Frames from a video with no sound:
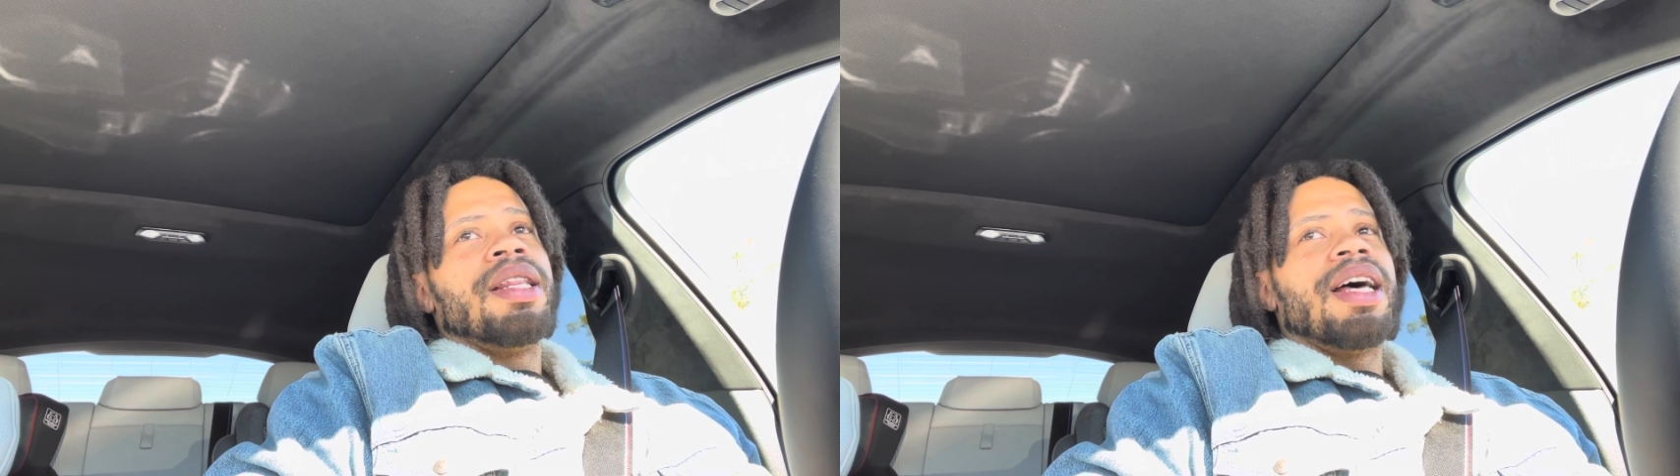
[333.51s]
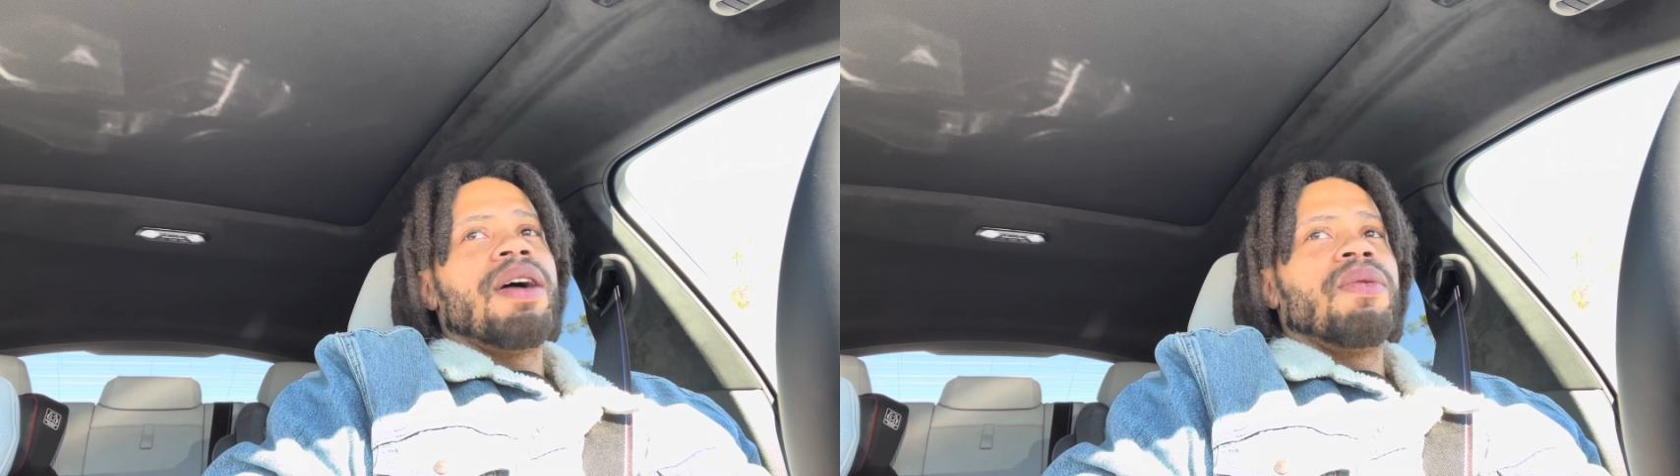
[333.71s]

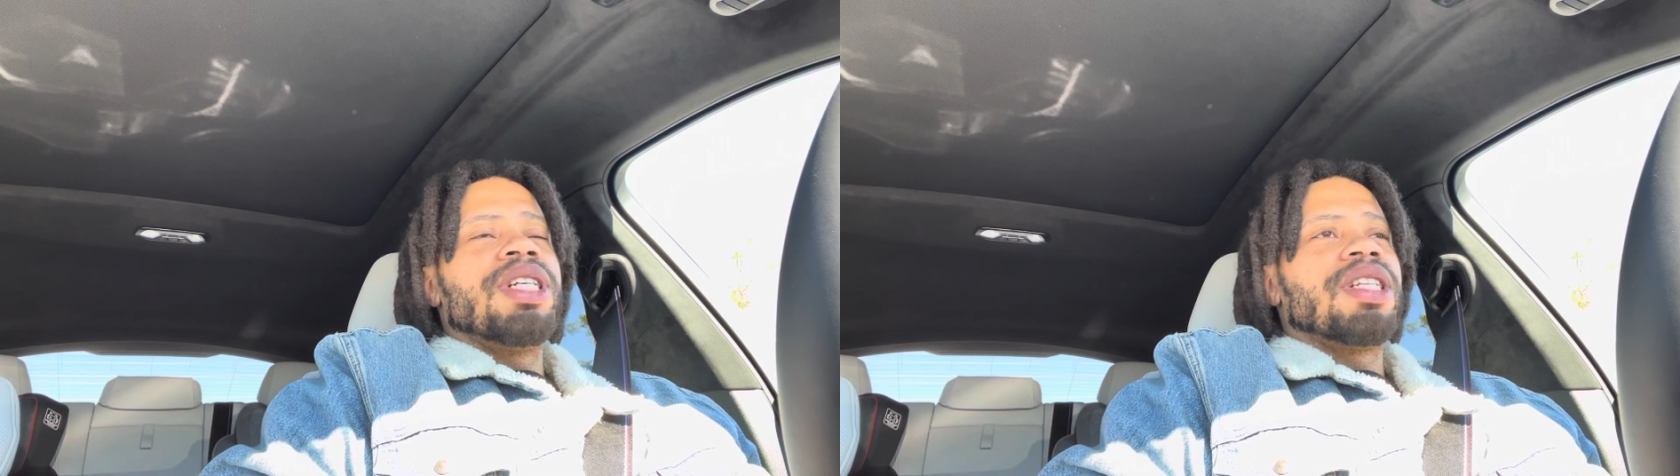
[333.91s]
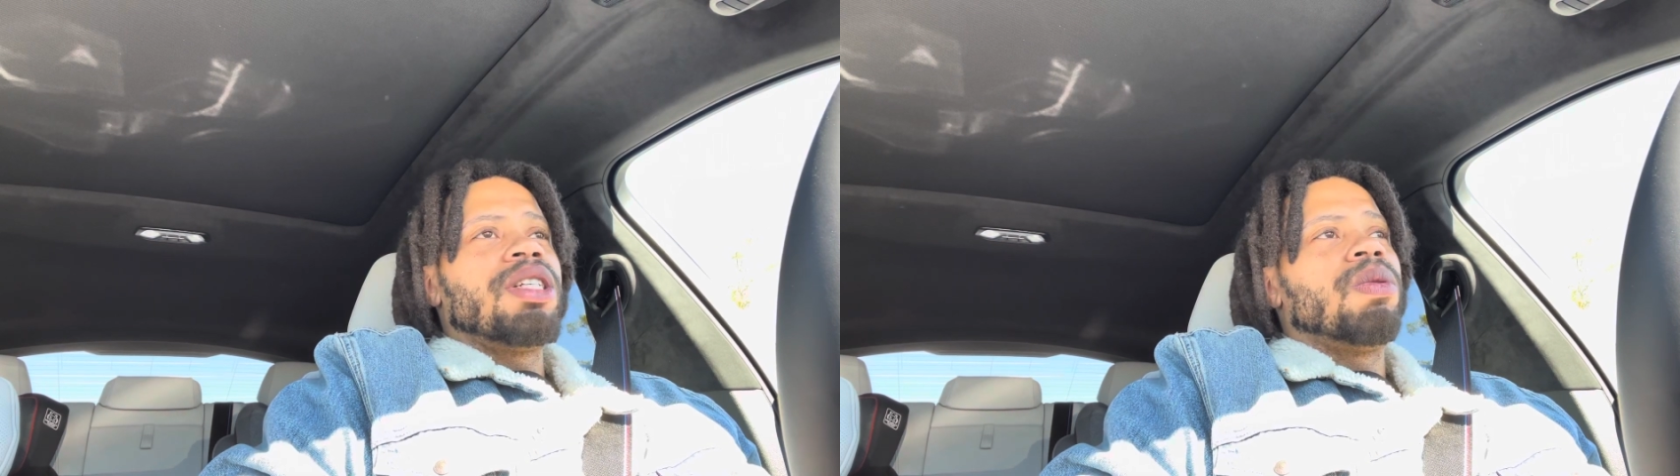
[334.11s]
that
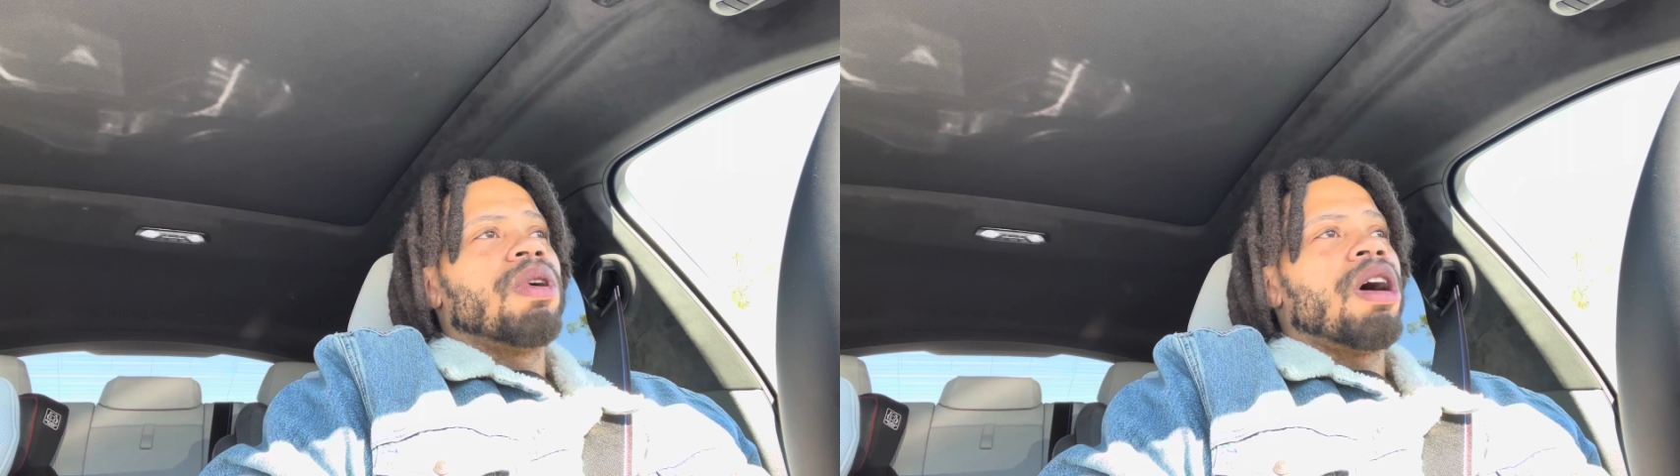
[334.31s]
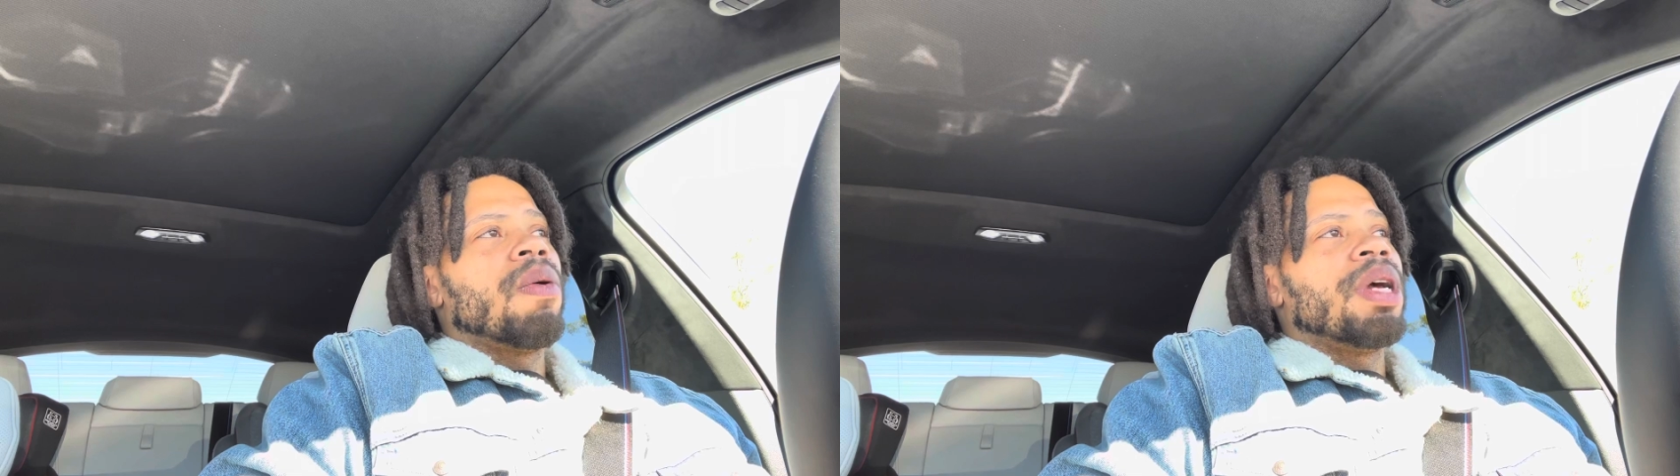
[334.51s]
risk that you were
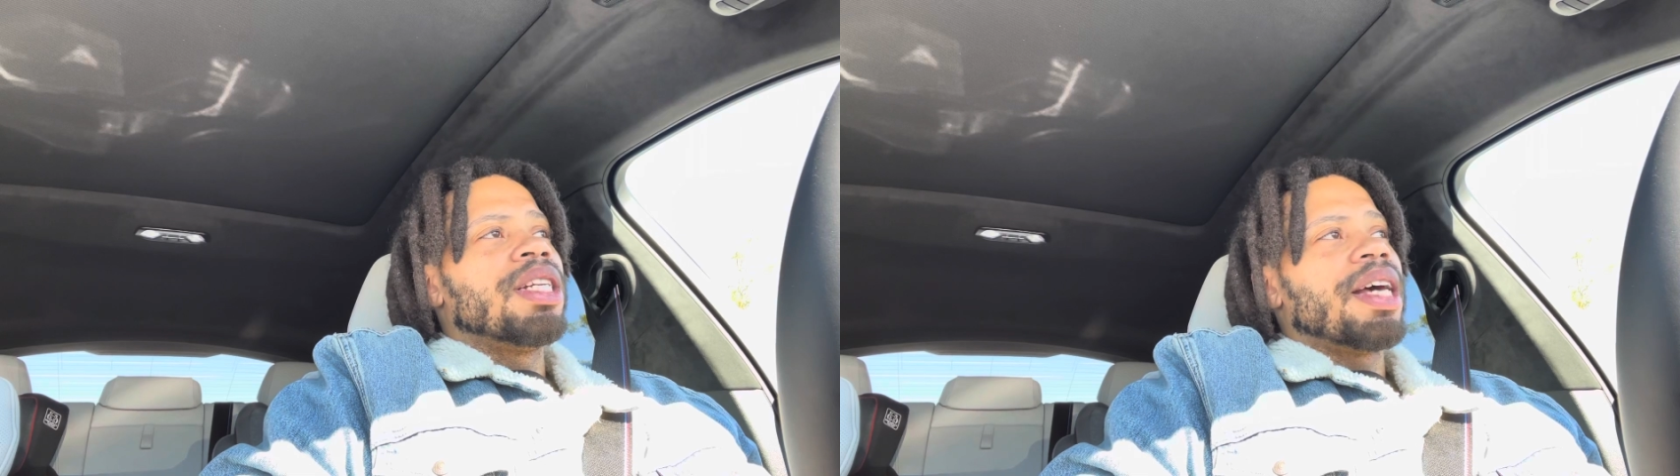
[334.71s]
already